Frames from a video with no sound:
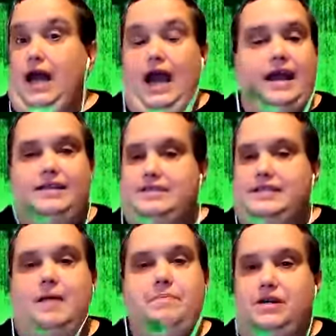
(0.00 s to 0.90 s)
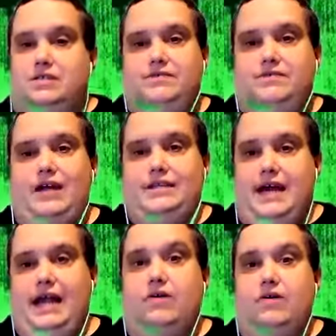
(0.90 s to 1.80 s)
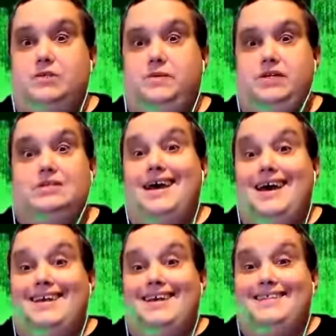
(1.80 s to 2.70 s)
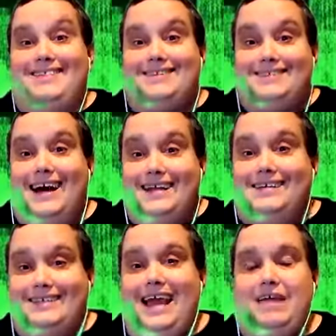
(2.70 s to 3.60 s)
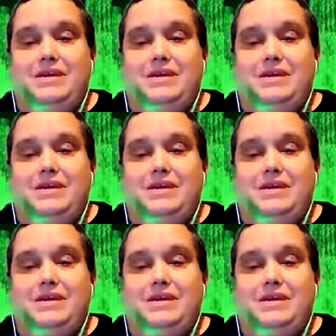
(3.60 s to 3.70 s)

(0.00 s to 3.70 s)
And it's not because of Ryan Tannehill. It's because that's not his game.